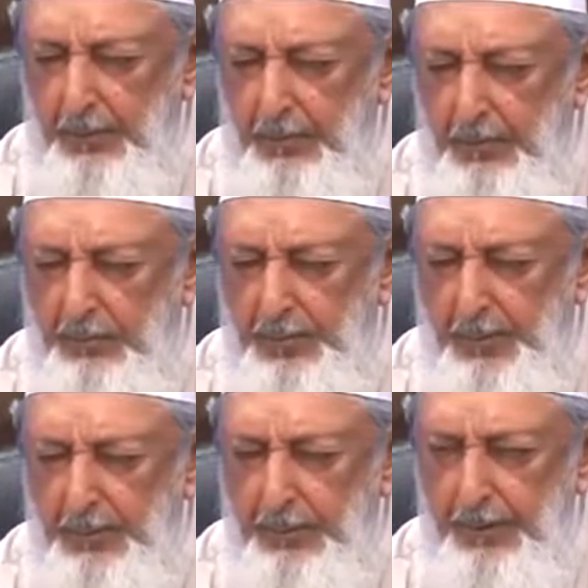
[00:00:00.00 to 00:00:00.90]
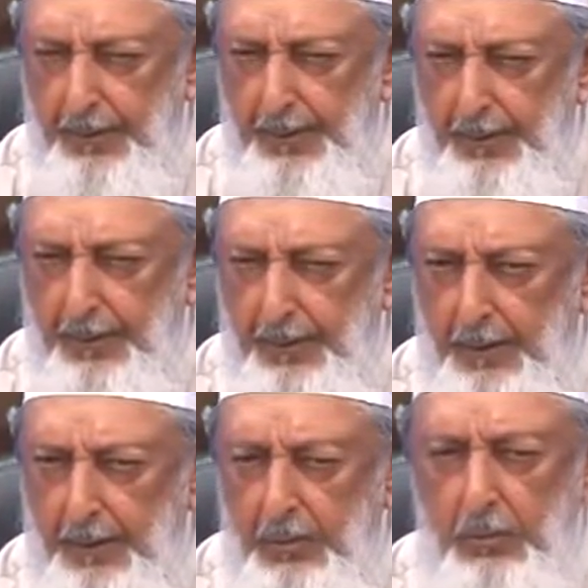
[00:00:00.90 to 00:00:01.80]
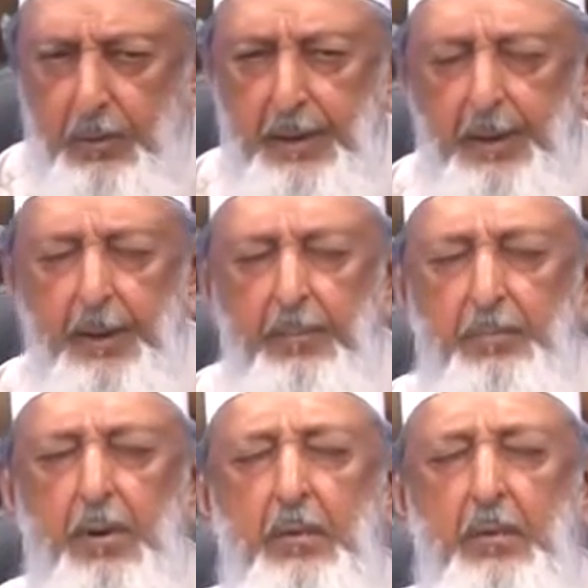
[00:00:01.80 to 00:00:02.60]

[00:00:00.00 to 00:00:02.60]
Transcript: movement, uh, a holy, um,